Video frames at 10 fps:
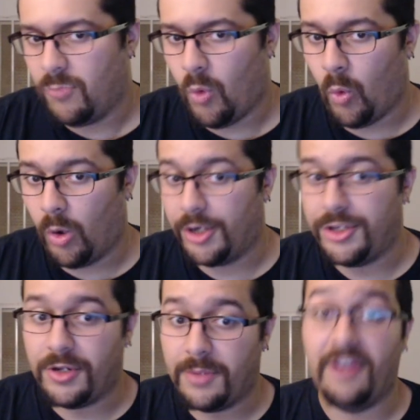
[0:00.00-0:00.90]
Or
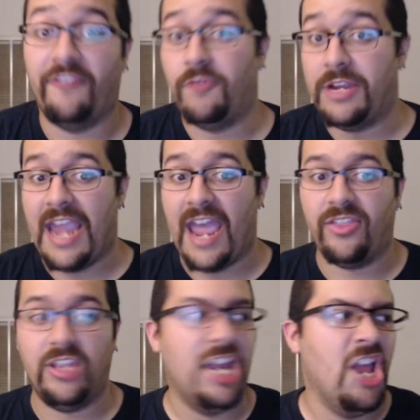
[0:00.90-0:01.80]
you can be a freak
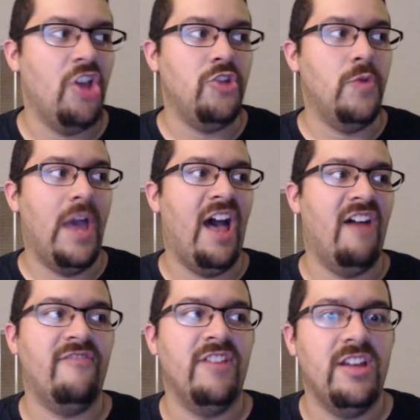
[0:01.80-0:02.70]
athlete. You
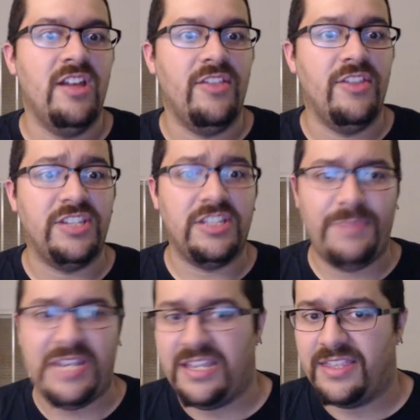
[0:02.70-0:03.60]
have the
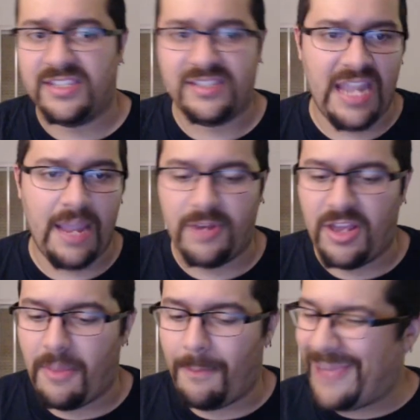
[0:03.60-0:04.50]
speed, the
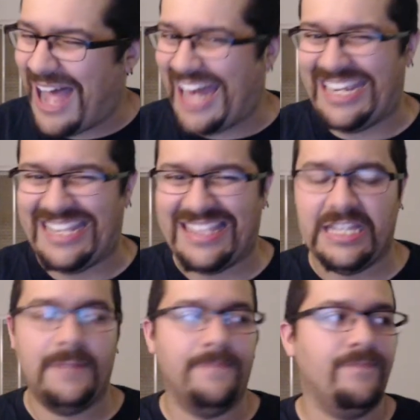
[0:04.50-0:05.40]
stamina, the body,
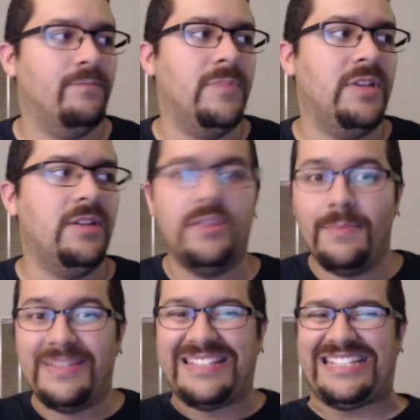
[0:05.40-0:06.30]
the
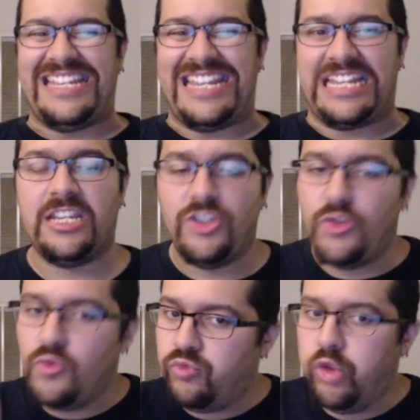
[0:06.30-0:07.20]
mystique.
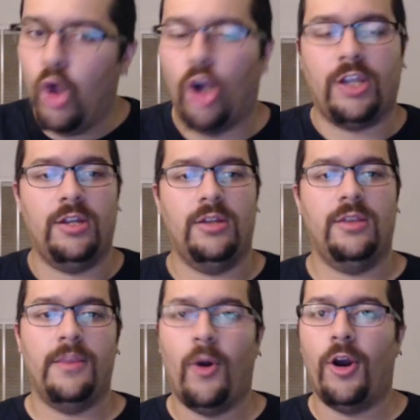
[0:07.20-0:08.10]
You look
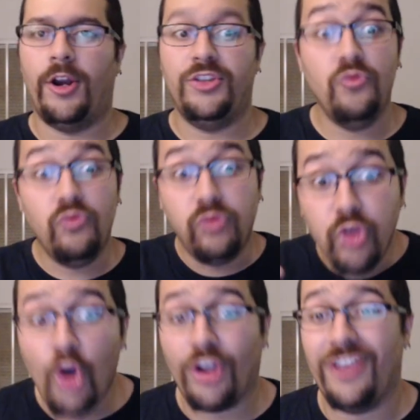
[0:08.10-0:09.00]
the part. You
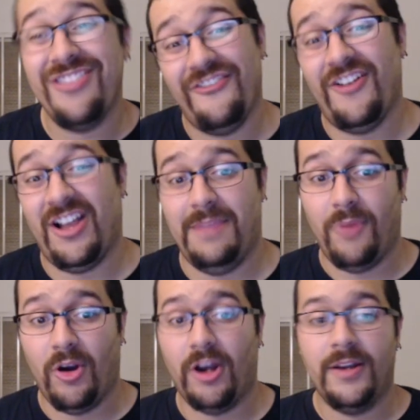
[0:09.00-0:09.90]
look the fucking
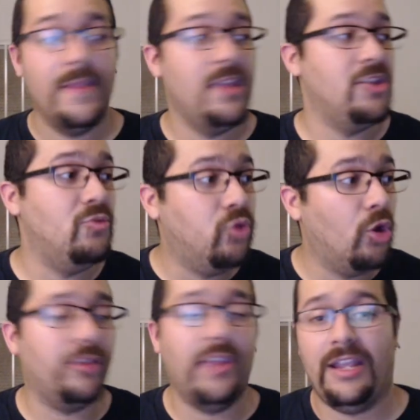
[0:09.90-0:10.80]
part. You
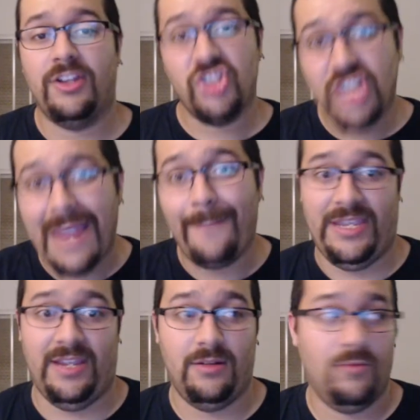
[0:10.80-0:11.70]
look like a
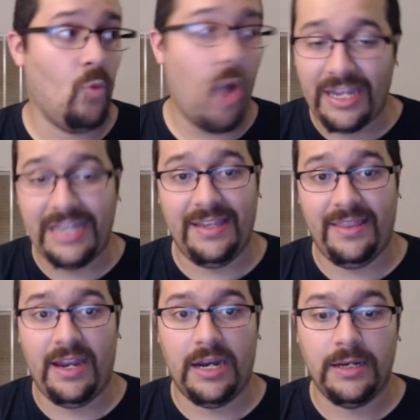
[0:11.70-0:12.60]
champion walking
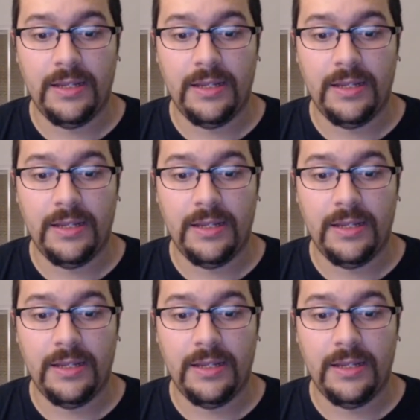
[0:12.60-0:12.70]
in there.